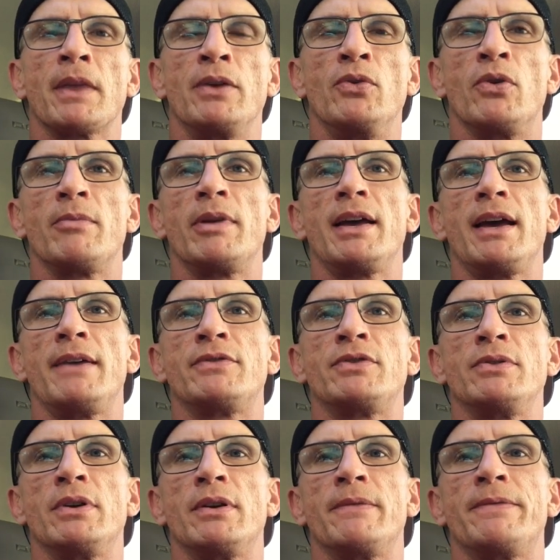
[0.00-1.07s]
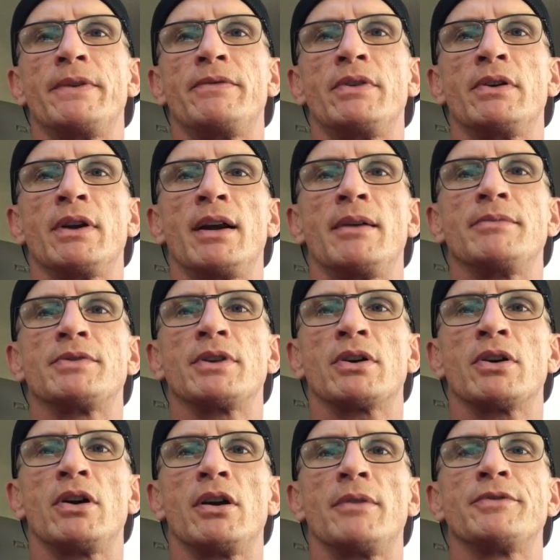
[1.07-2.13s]
Normally I have 250 grams
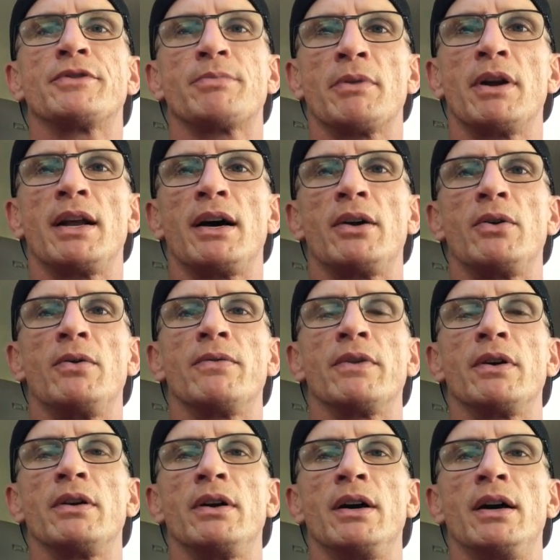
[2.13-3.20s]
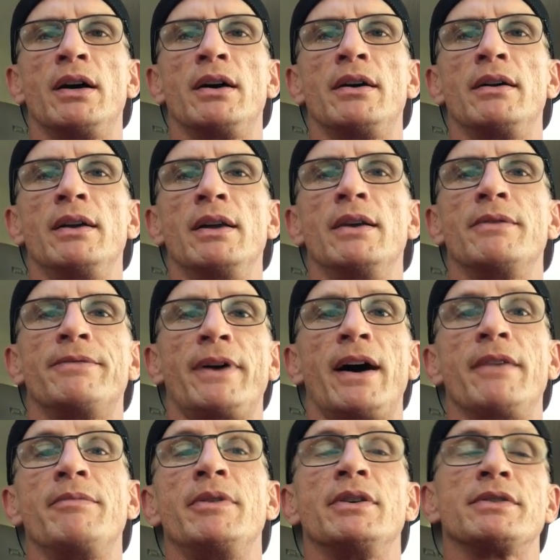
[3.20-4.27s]
of carbs spread out over
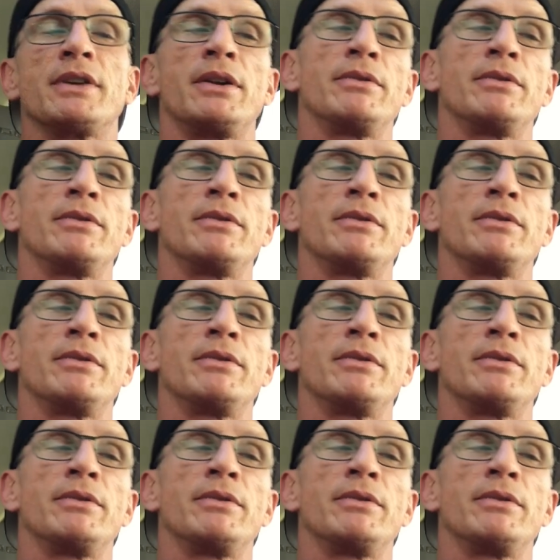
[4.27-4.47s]
5 meals.